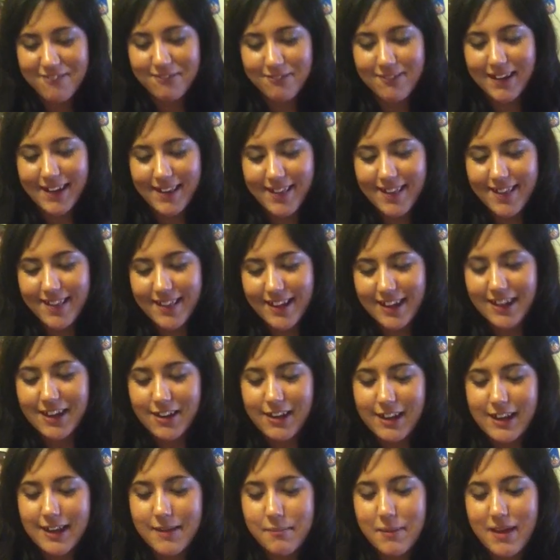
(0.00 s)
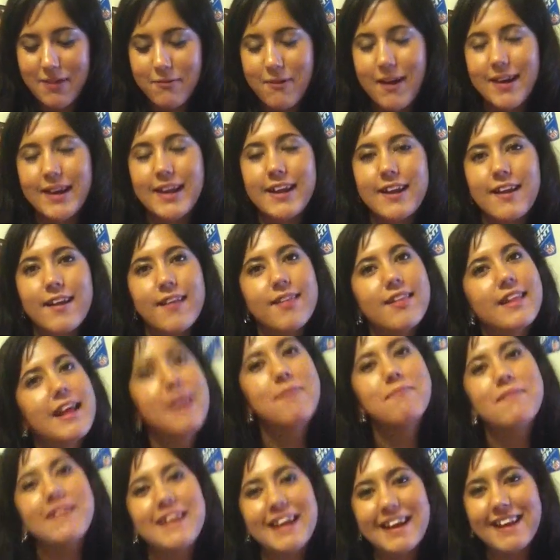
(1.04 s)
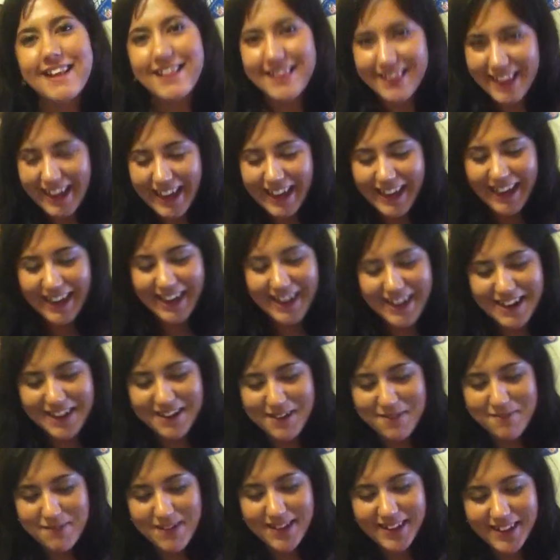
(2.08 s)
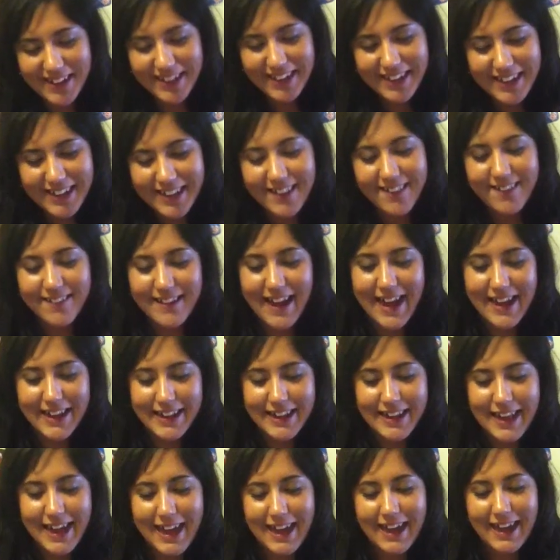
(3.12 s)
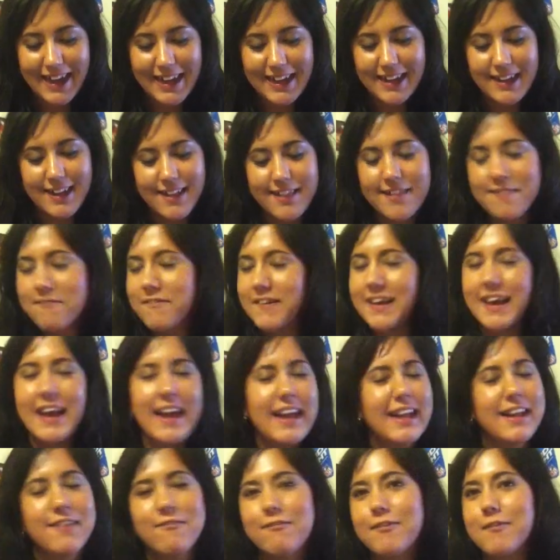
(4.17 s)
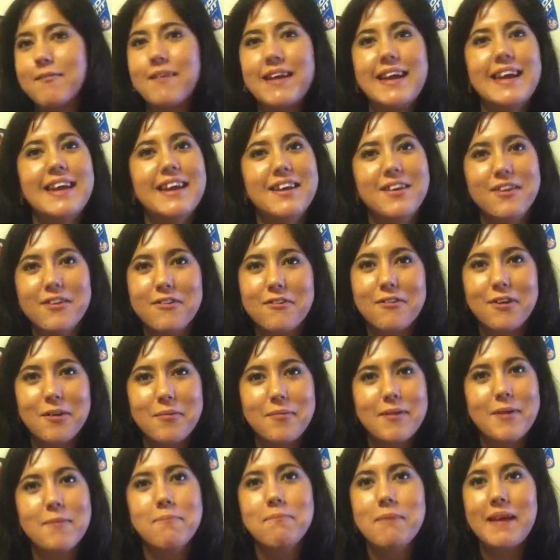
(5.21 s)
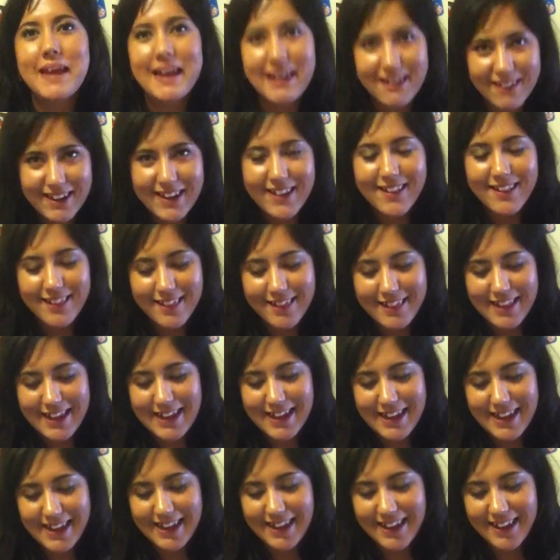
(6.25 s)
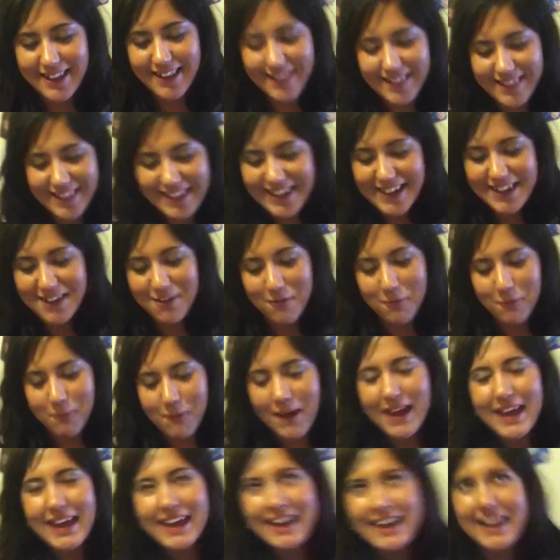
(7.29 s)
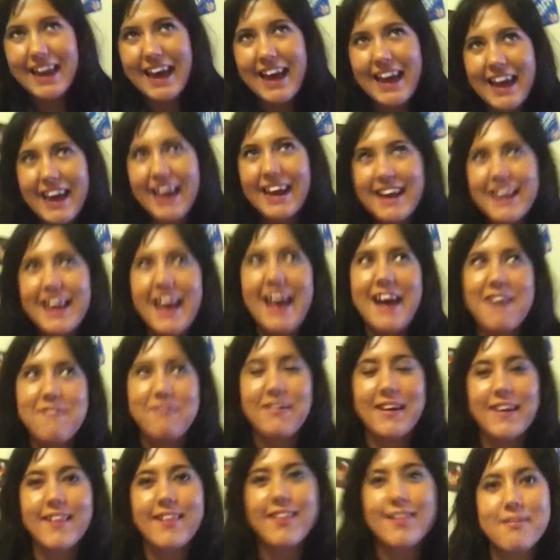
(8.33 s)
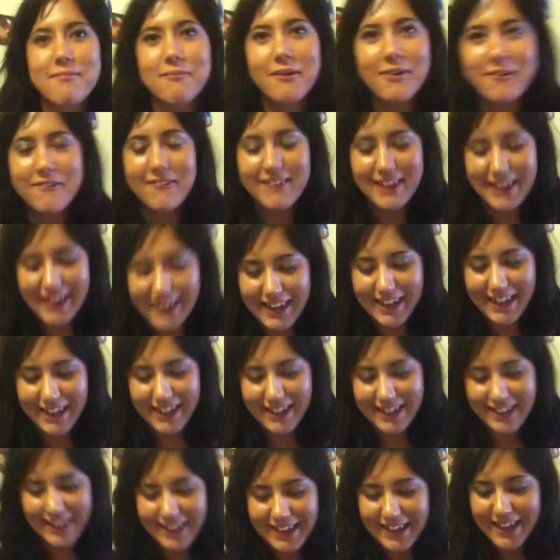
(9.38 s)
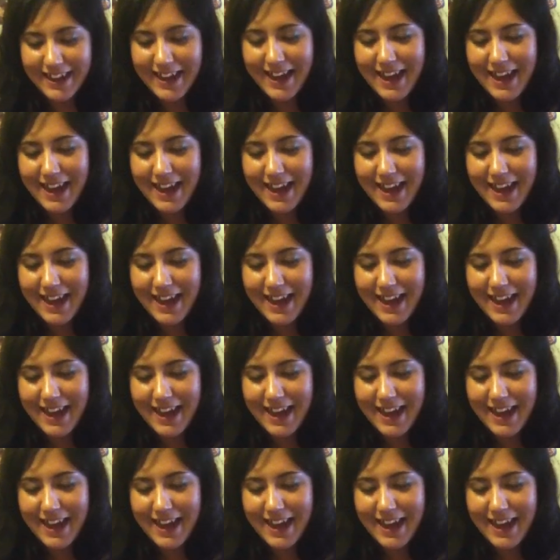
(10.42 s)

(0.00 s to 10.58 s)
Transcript: Reasons are usually me wanting to escape an exam, deadline, justification for my ill-groomed appearances, weight gain, heavy smoking,